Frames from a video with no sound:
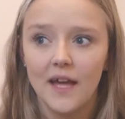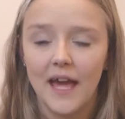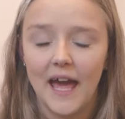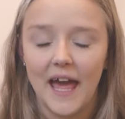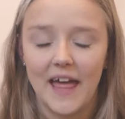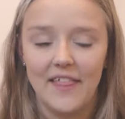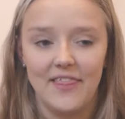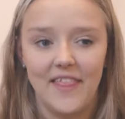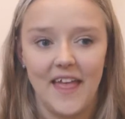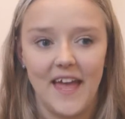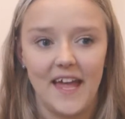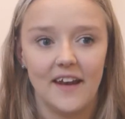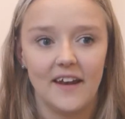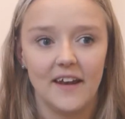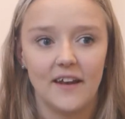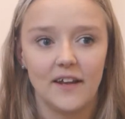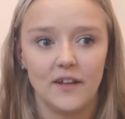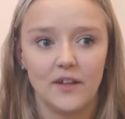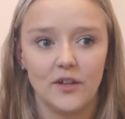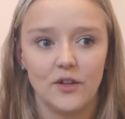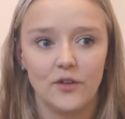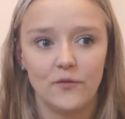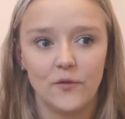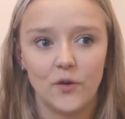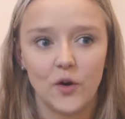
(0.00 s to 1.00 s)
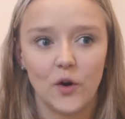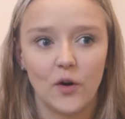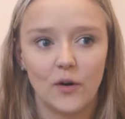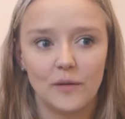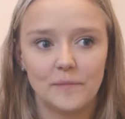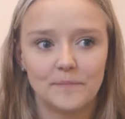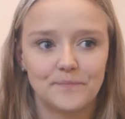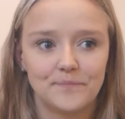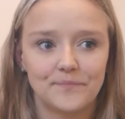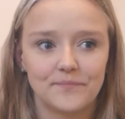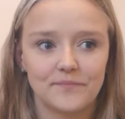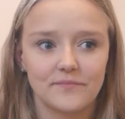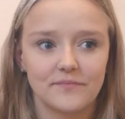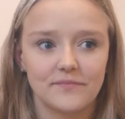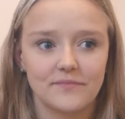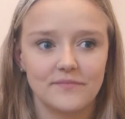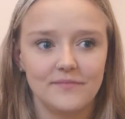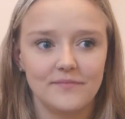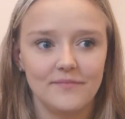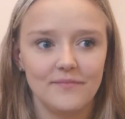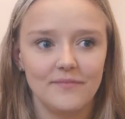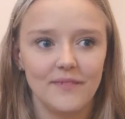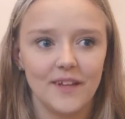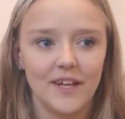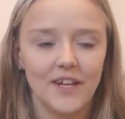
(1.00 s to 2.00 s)
And then you've got
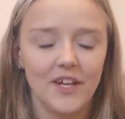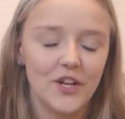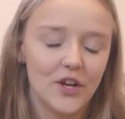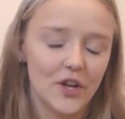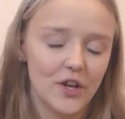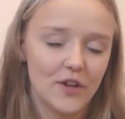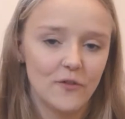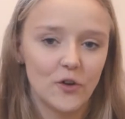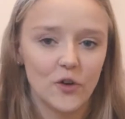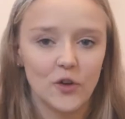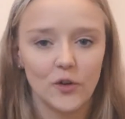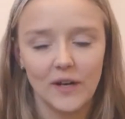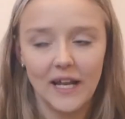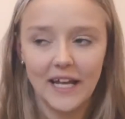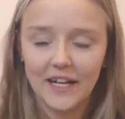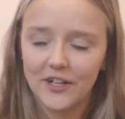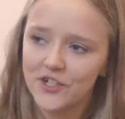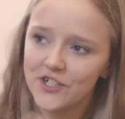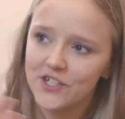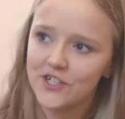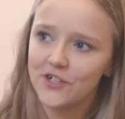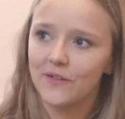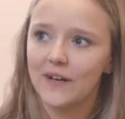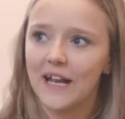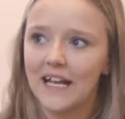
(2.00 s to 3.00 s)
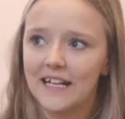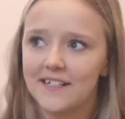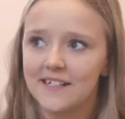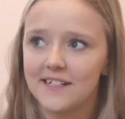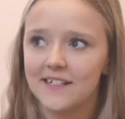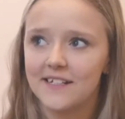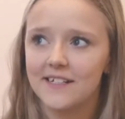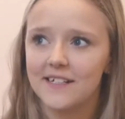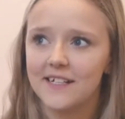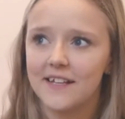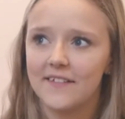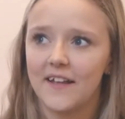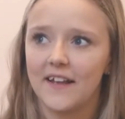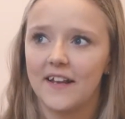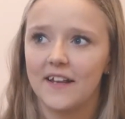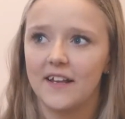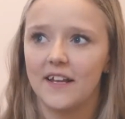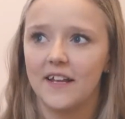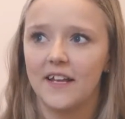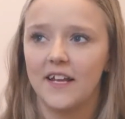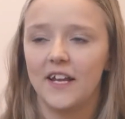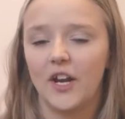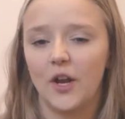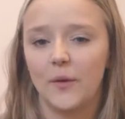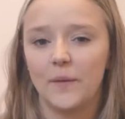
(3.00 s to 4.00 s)
your lectures and your lessons, and then,
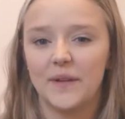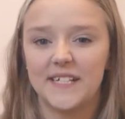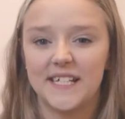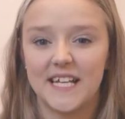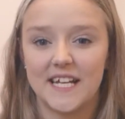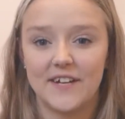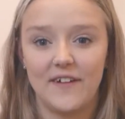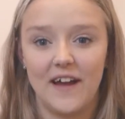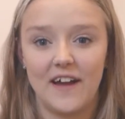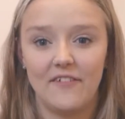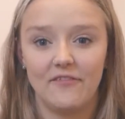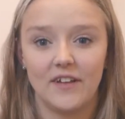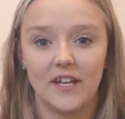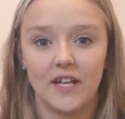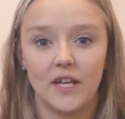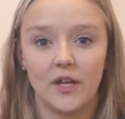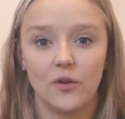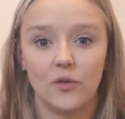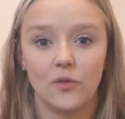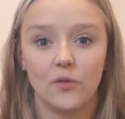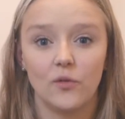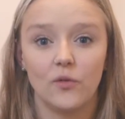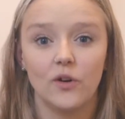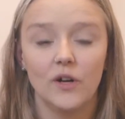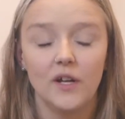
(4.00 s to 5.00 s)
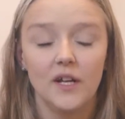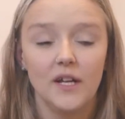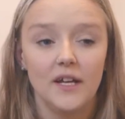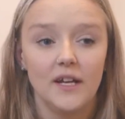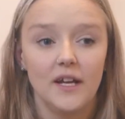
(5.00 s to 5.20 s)
you know, instead of having your